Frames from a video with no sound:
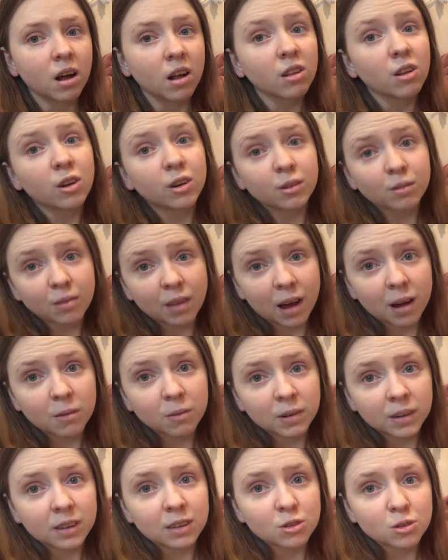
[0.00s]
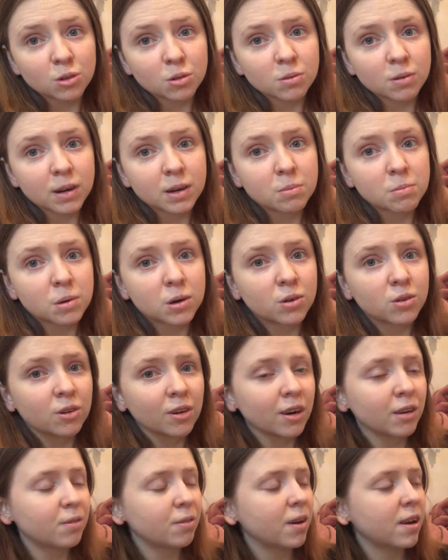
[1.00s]
a lot of that when I do read middle
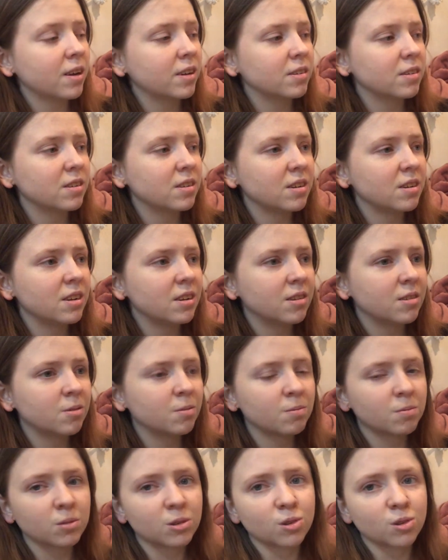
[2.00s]
grade fantasy,